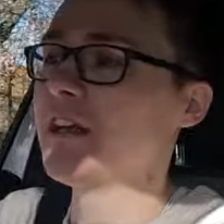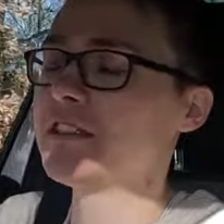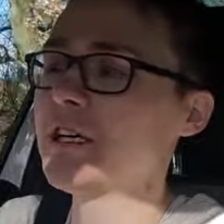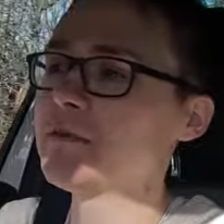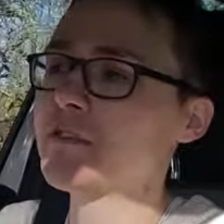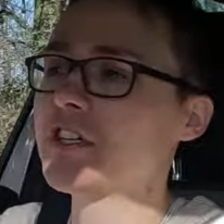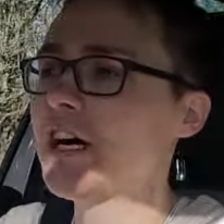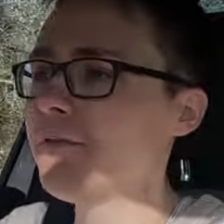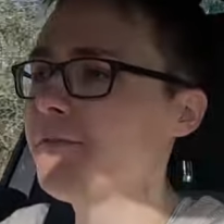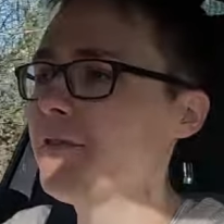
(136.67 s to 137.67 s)
In terms of
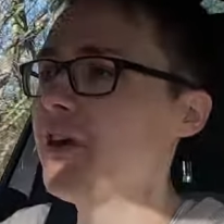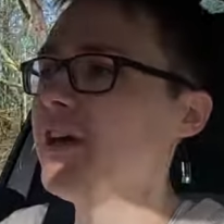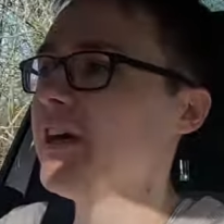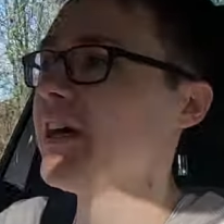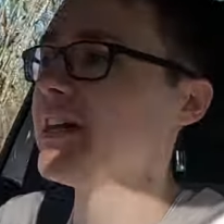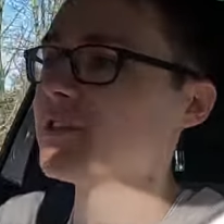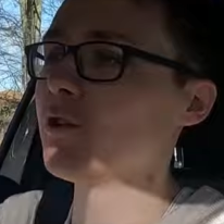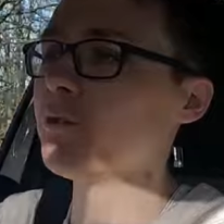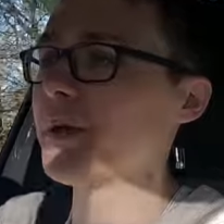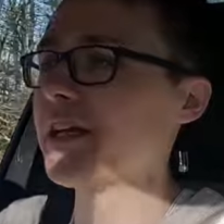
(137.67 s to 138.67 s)
comfort, it's
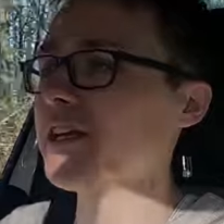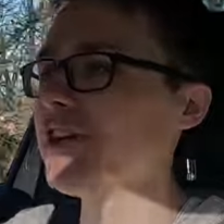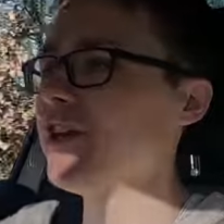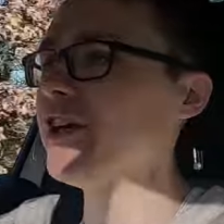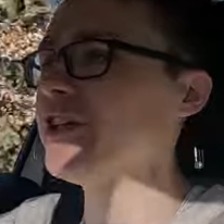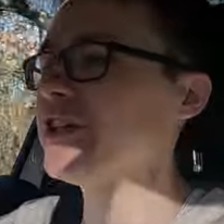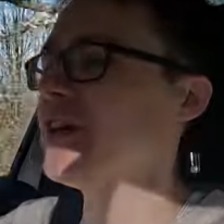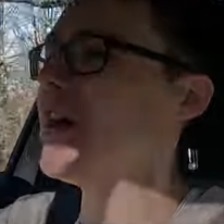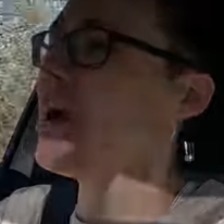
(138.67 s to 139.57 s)
all been good.